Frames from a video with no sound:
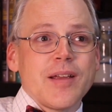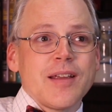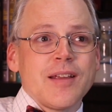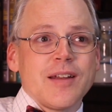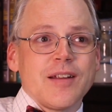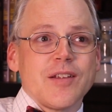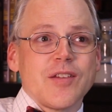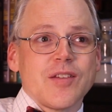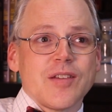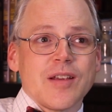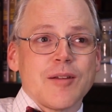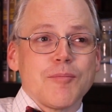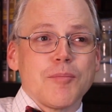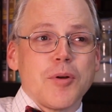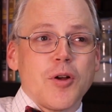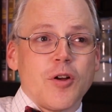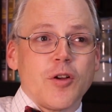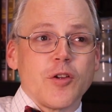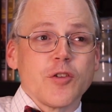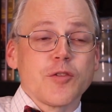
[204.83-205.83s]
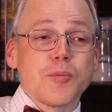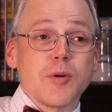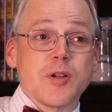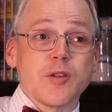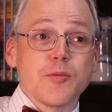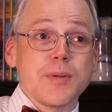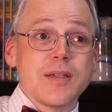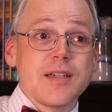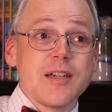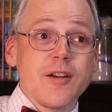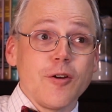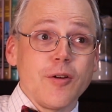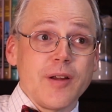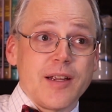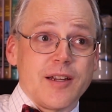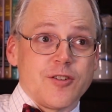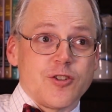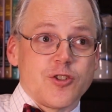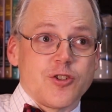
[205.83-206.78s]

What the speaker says: it is St. Paul's Presbyterian